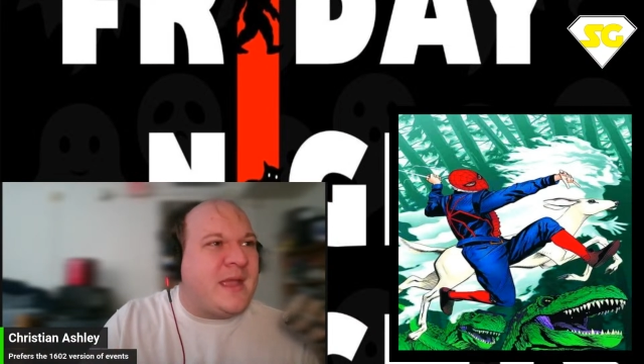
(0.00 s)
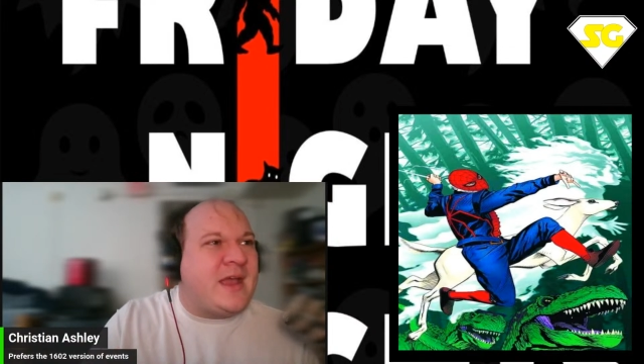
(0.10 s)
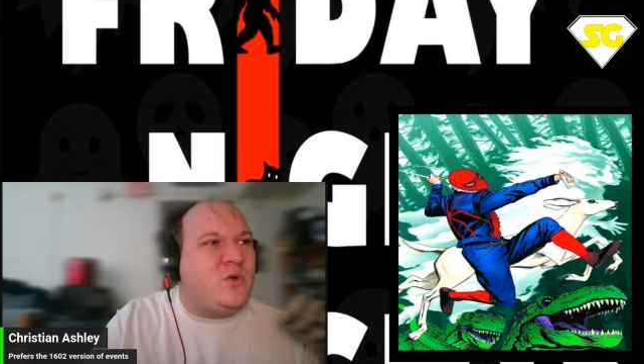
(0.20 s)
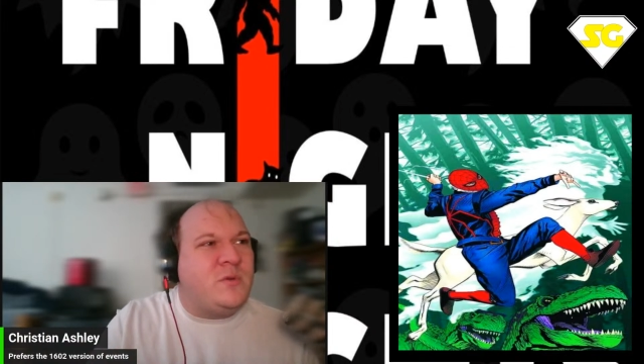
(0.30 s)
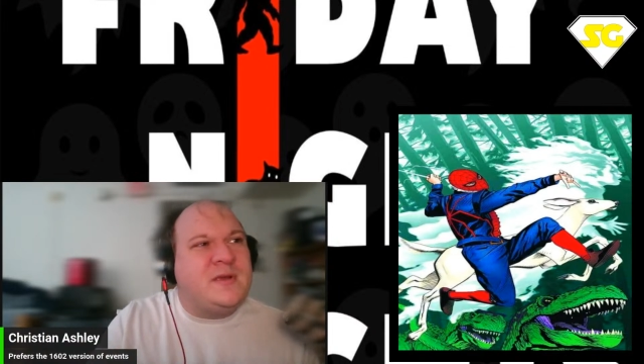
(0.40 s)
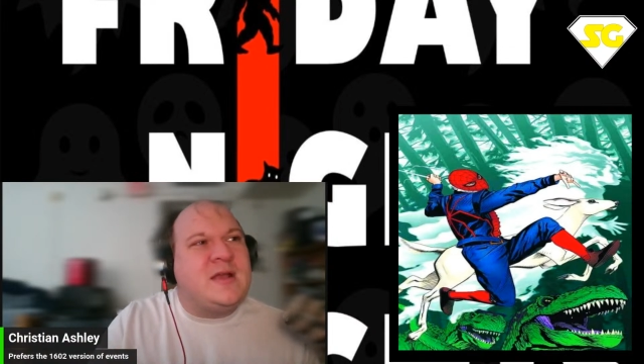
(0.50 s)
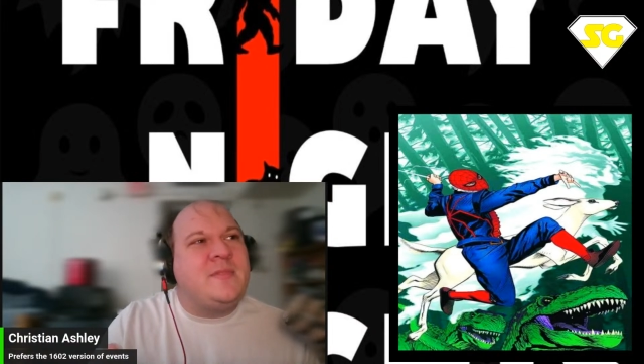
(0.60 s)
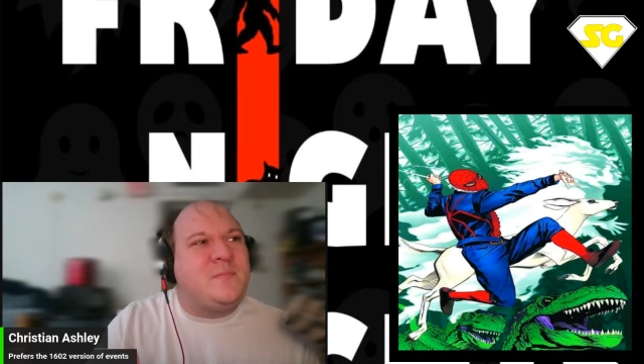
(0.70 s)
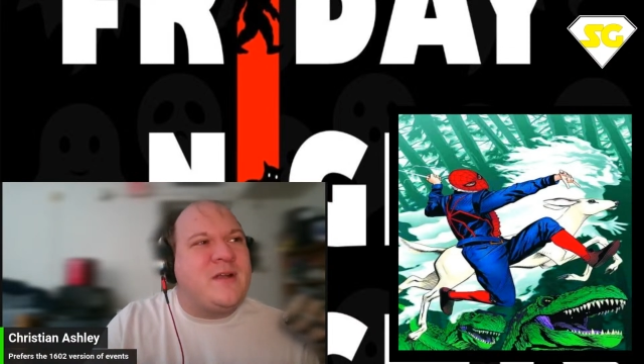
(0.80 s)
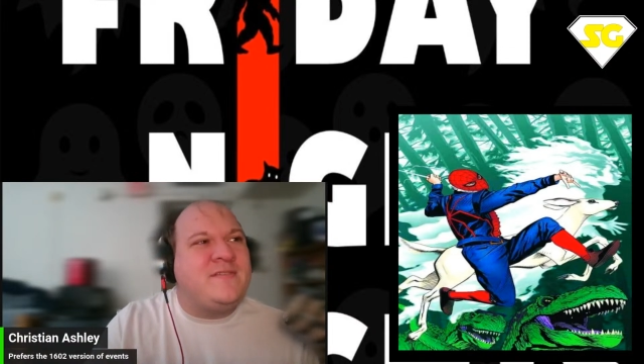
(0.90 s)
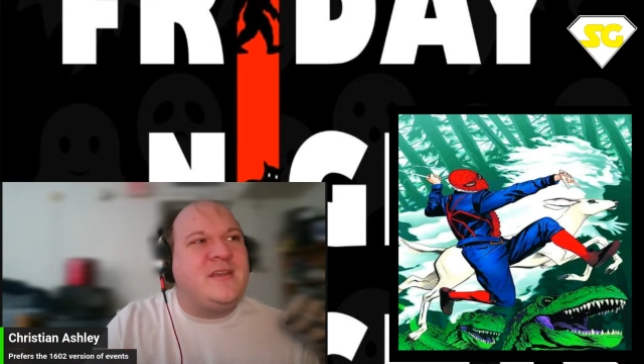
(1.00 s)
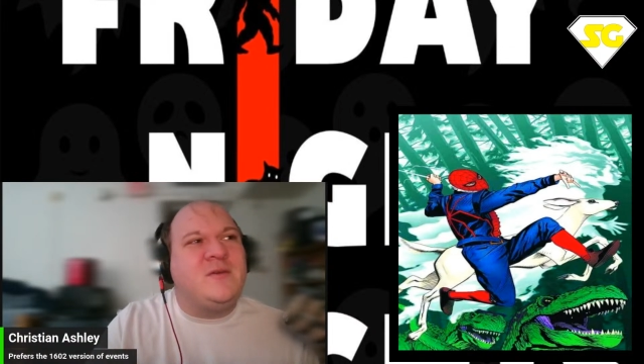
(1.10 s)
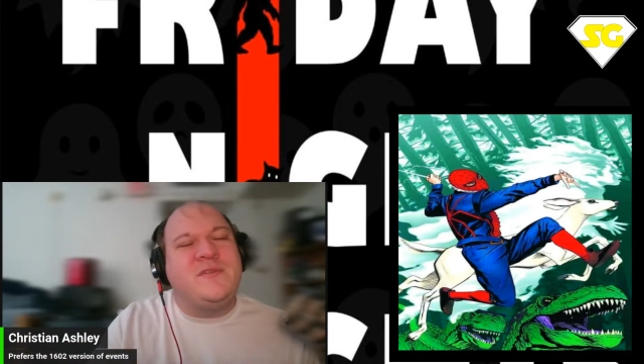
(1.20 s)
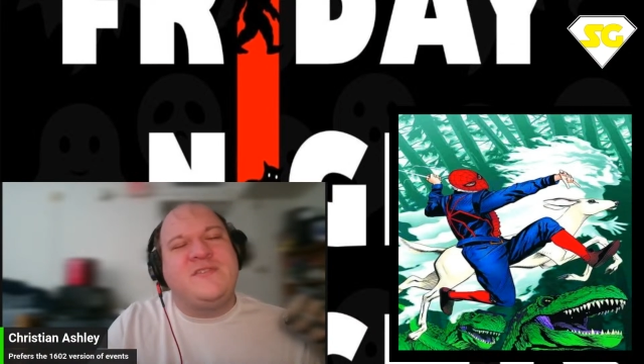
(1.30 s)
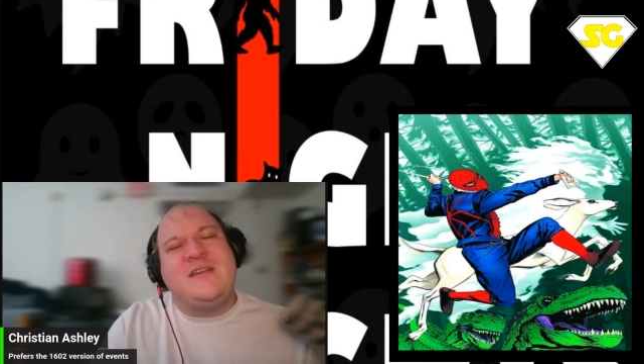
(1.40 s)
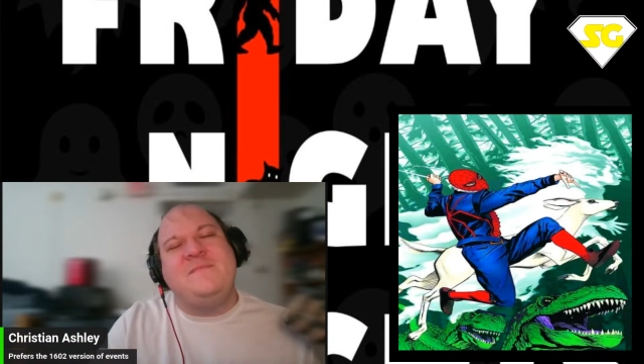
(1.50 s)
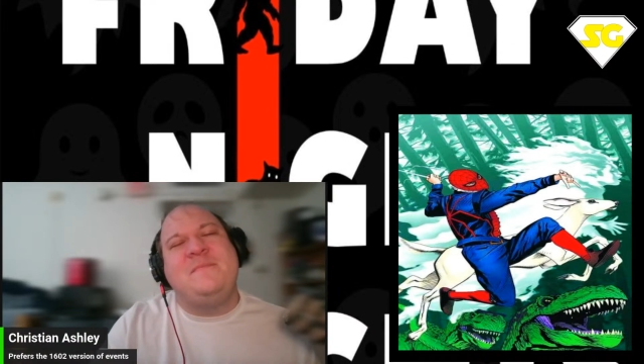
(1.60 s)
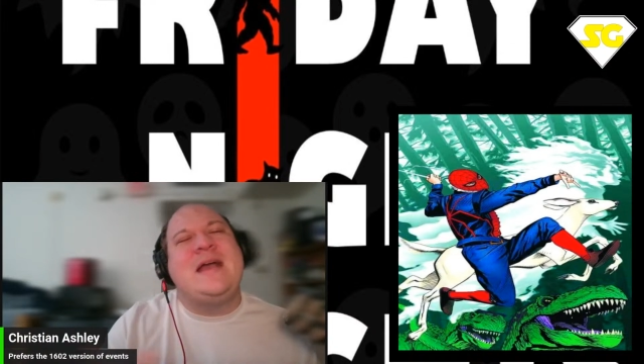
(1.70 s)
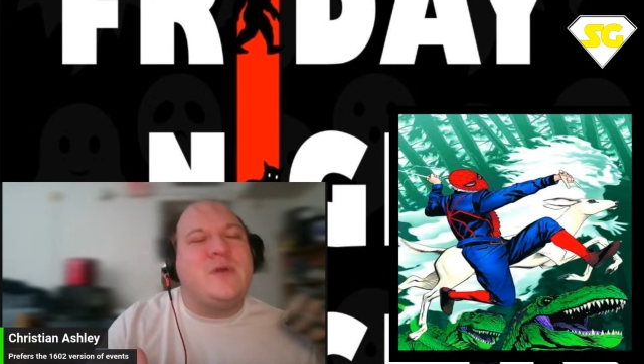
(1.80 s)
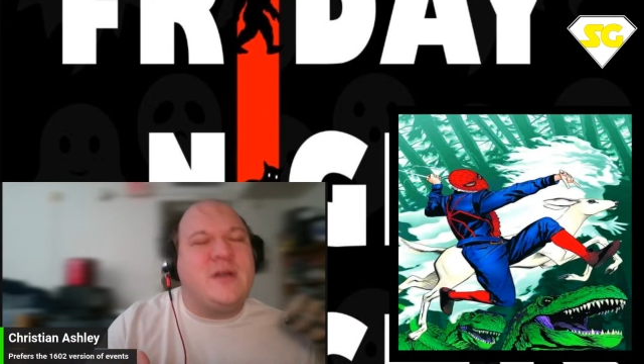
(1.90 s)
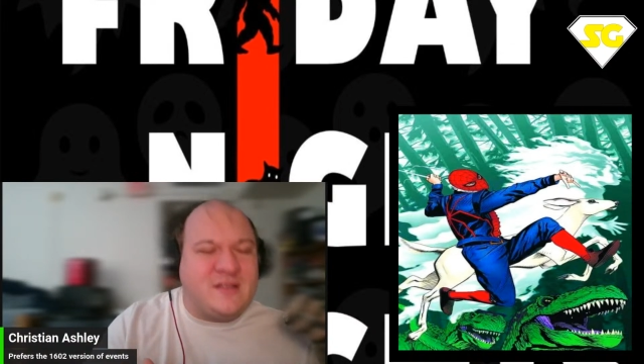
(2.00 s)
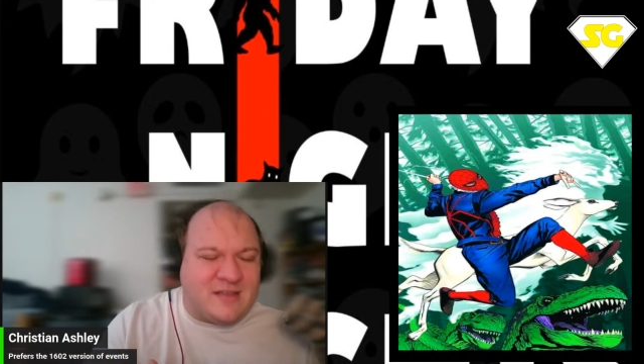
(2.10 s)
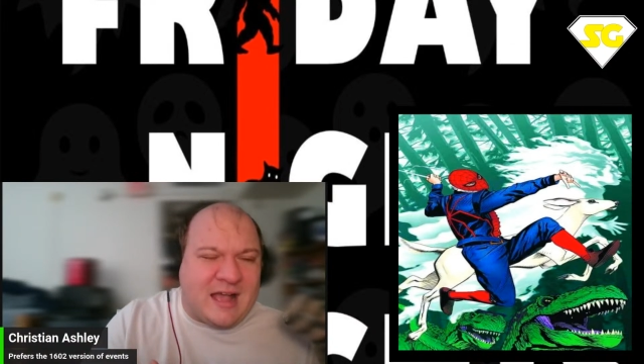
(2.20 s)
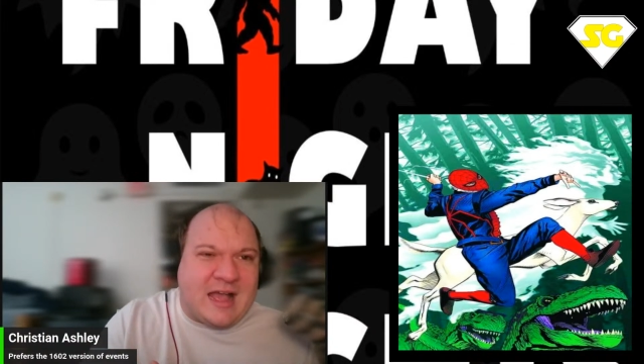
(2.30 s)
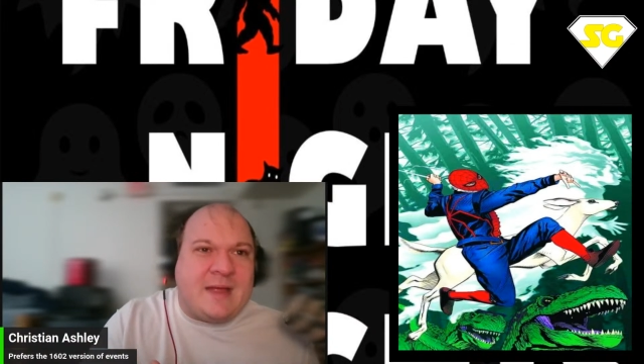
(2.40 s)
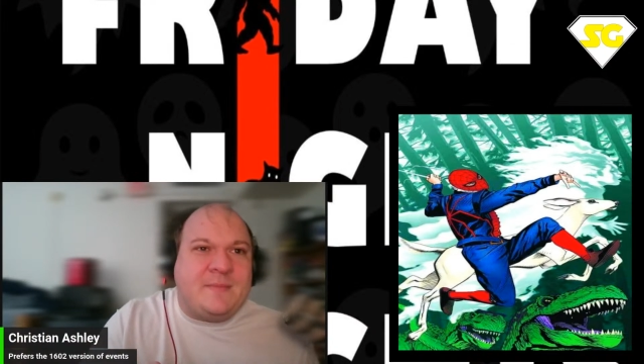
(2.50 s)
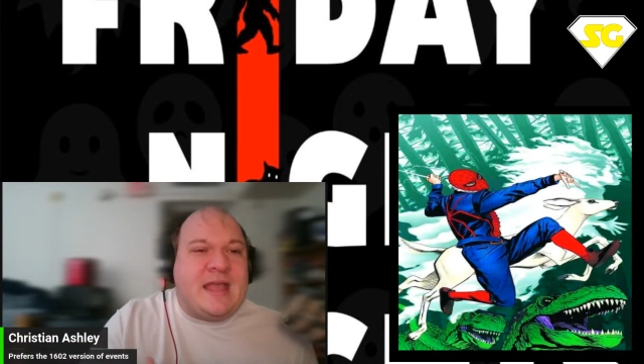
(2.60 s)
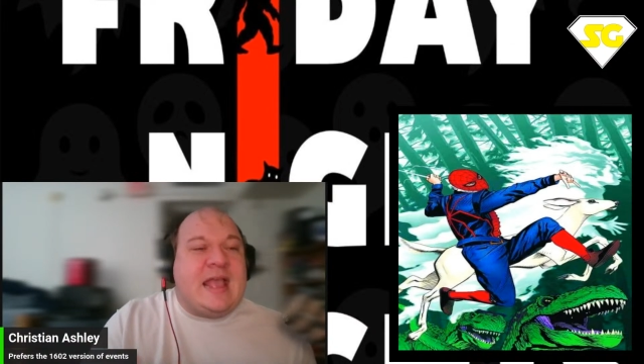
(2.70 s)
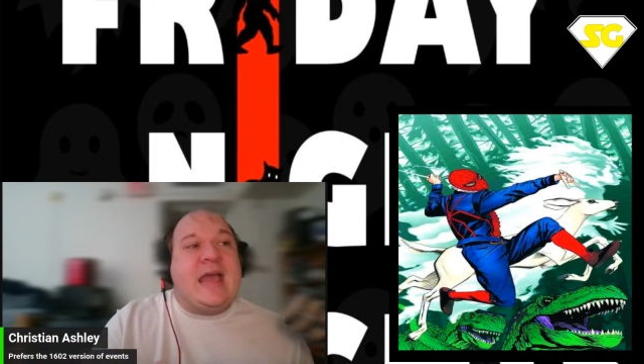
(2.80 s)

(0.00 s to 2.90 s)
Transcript: Man who had become the president, was sent backward in time.